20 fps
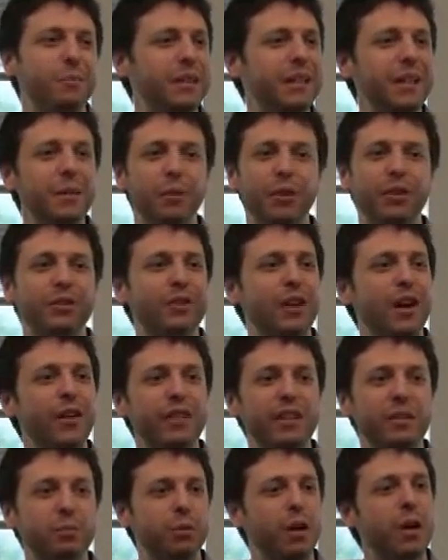Being able to
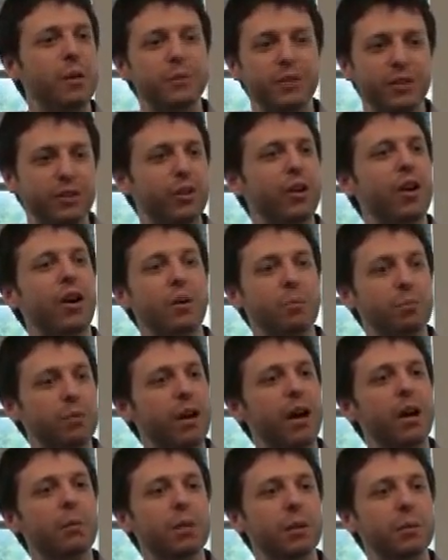solve these problems, these are hard
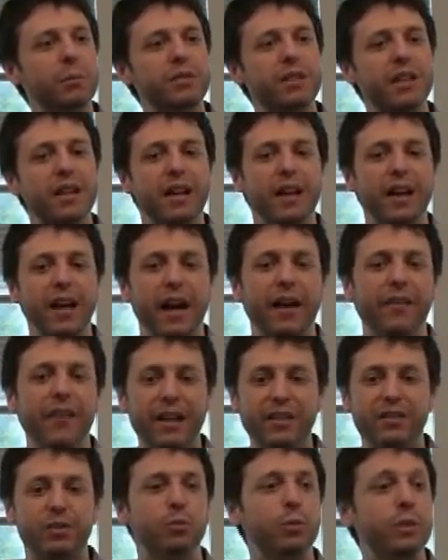problems, and
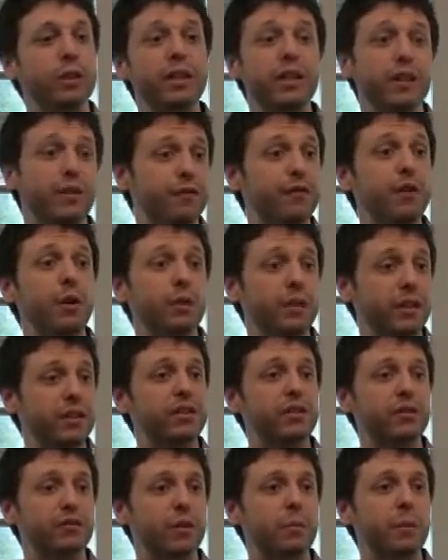that's really the
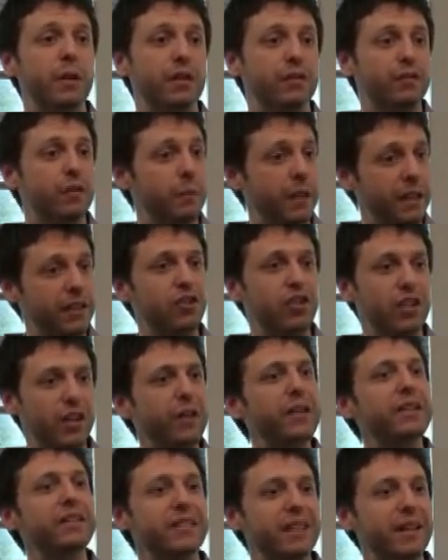focus from an
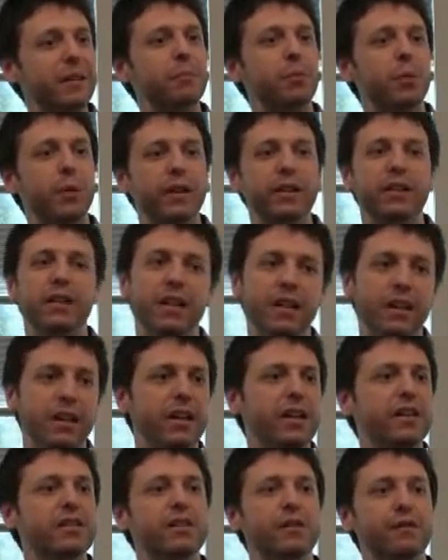engineering standpoint,
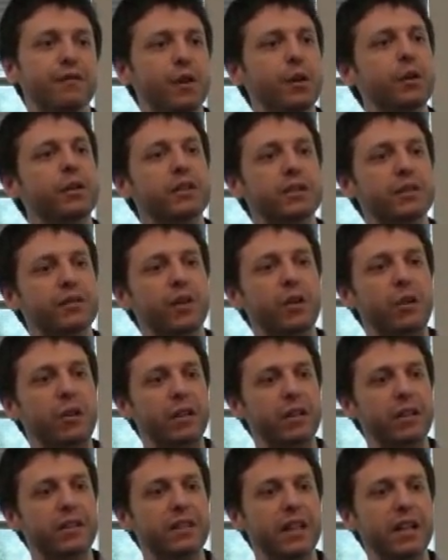is the focus of our
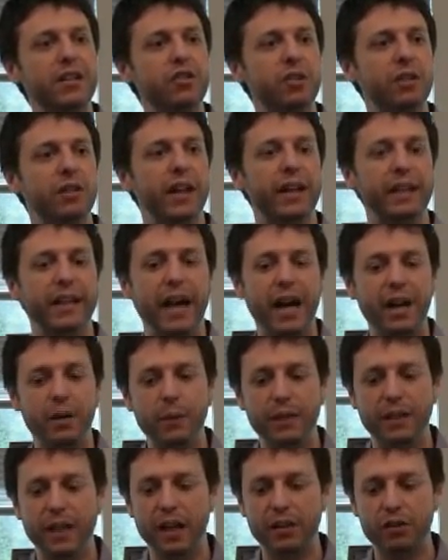organization. Like, how do
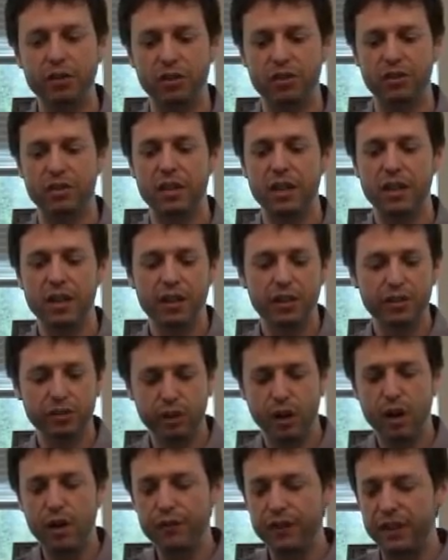we not just
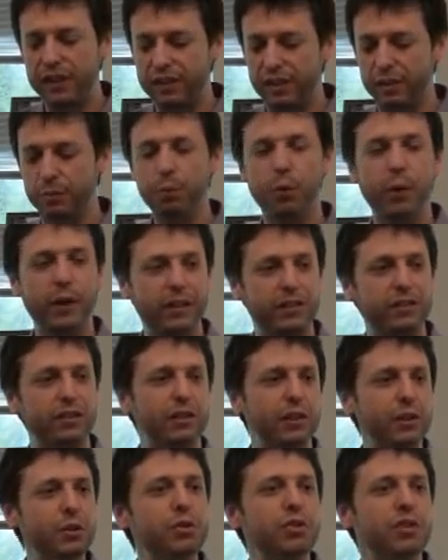solve these as point
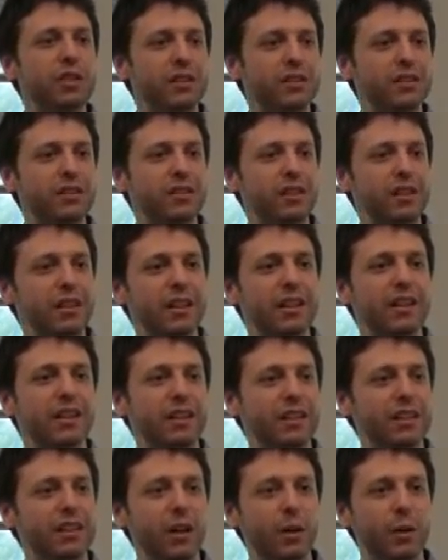solutions?
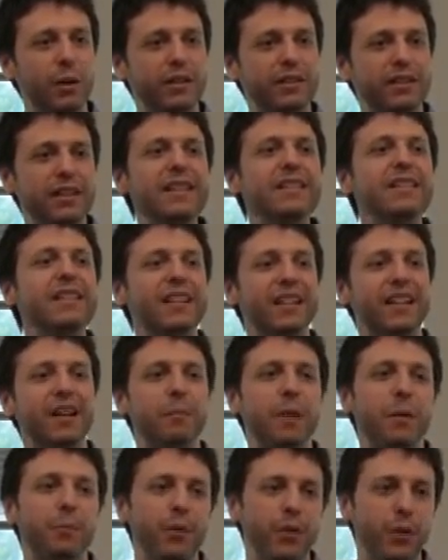It's easy to
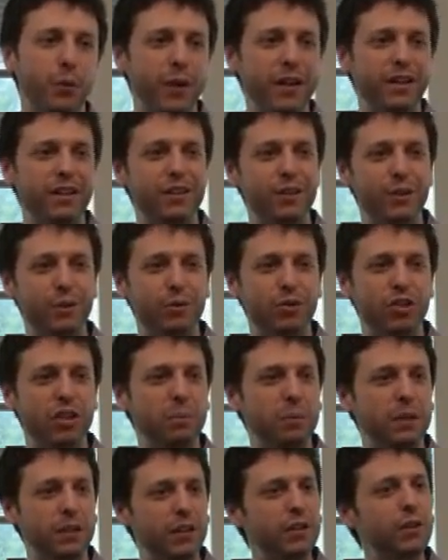come up with a way to do
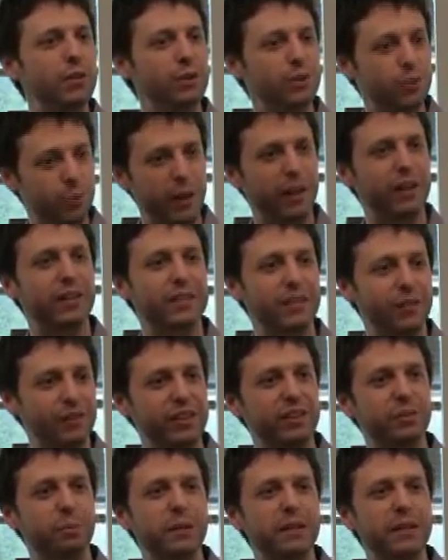GPUs,
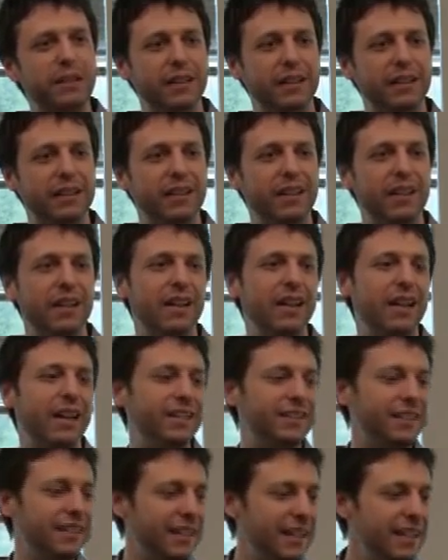relatively speaking.
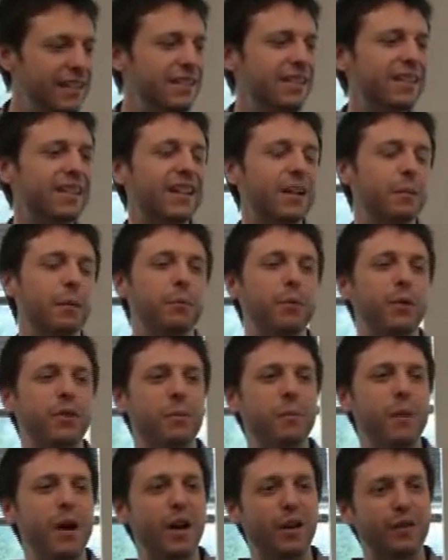It's easy to come up with
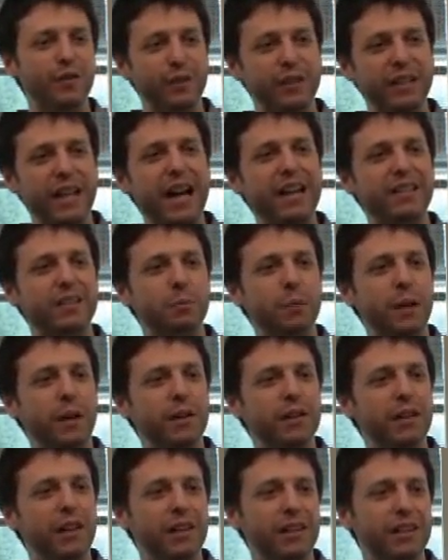a model for task
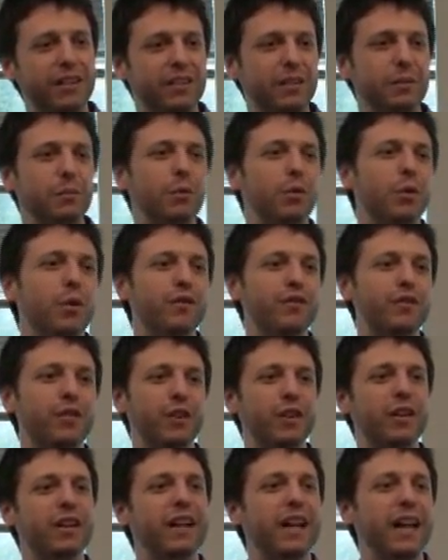parallelism or
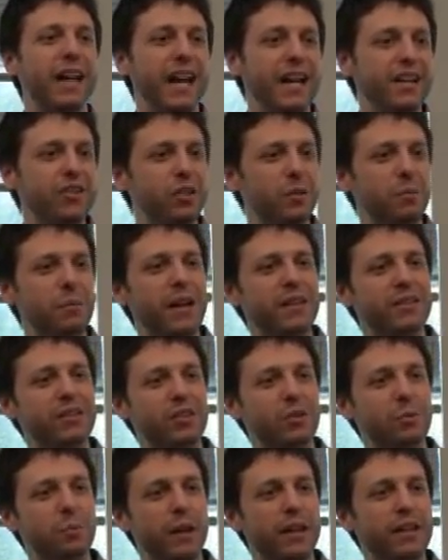for agent
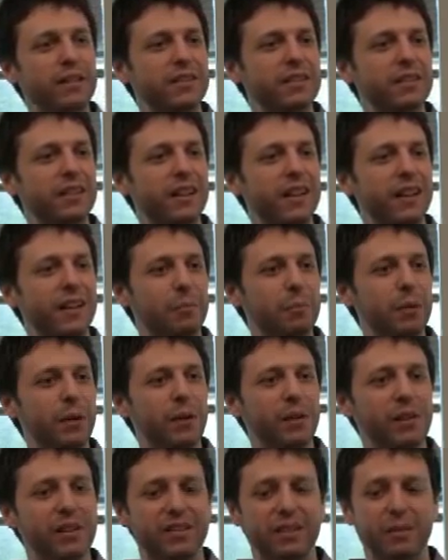message-based
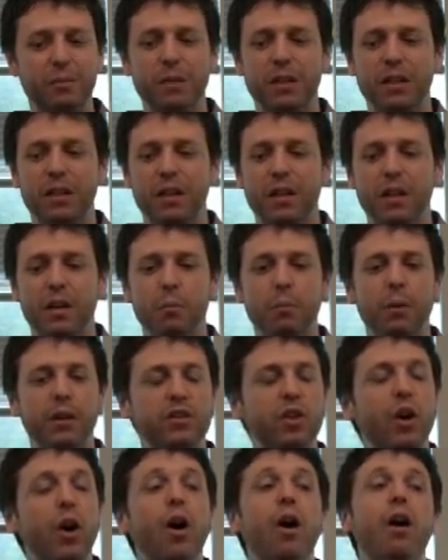parallelism. But
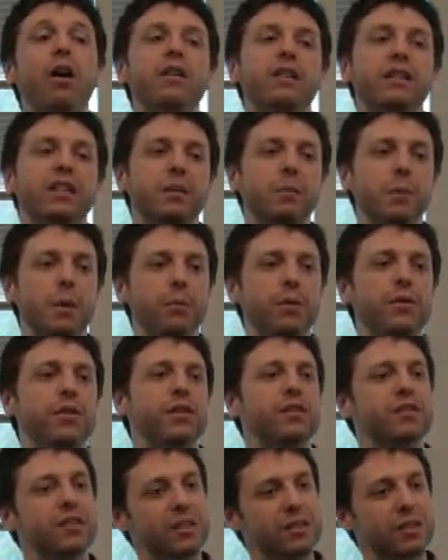it's hard to come up with
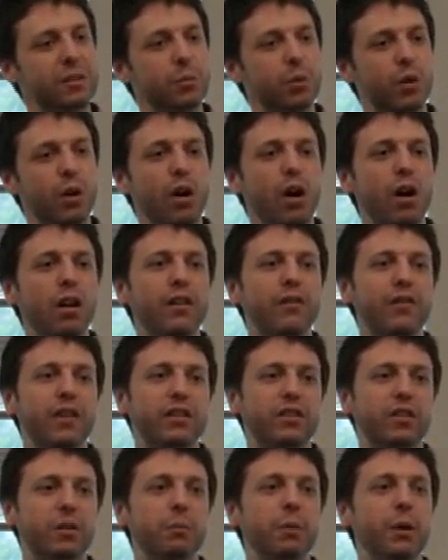a system where all of
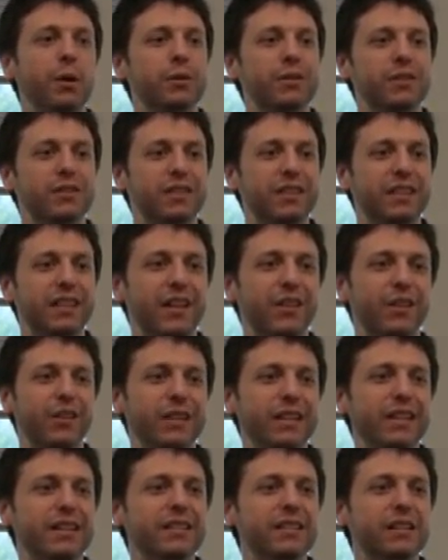this composes together
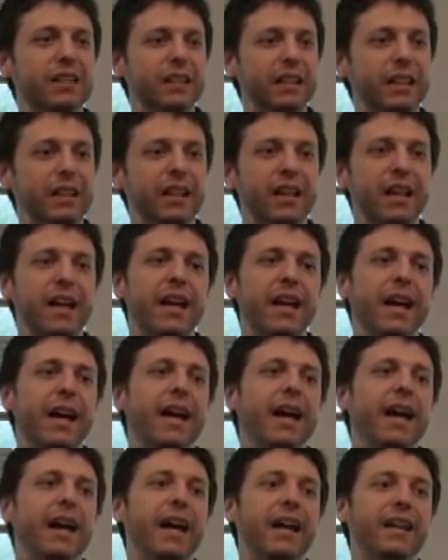easily
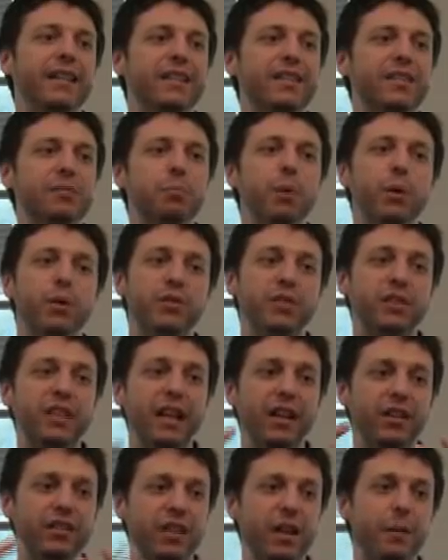and both
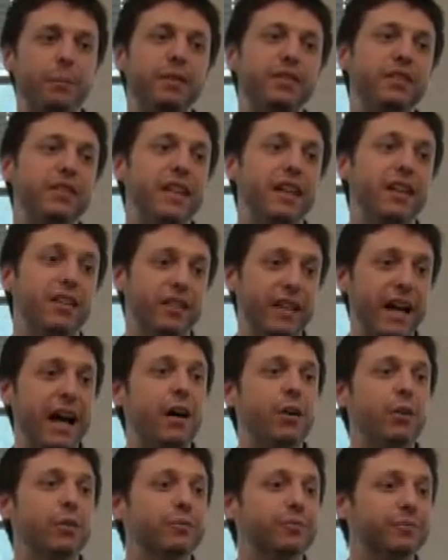scales up and scales out.